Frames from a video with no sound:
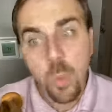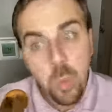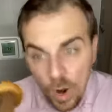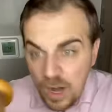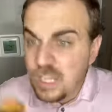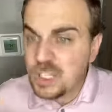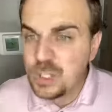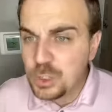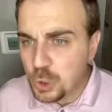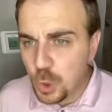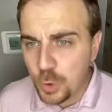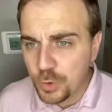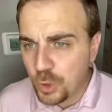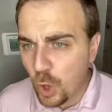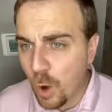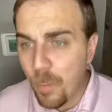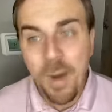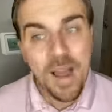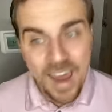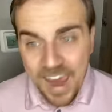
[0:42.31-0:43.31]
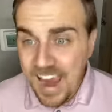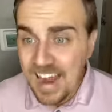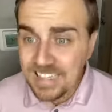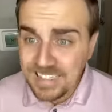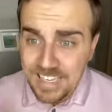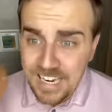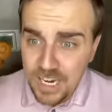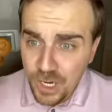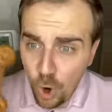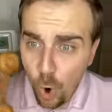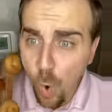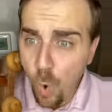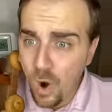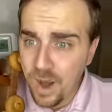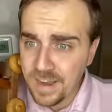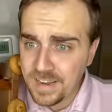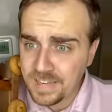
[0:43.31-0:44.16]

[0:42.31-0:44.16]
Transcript: What did you do with all my antique coins?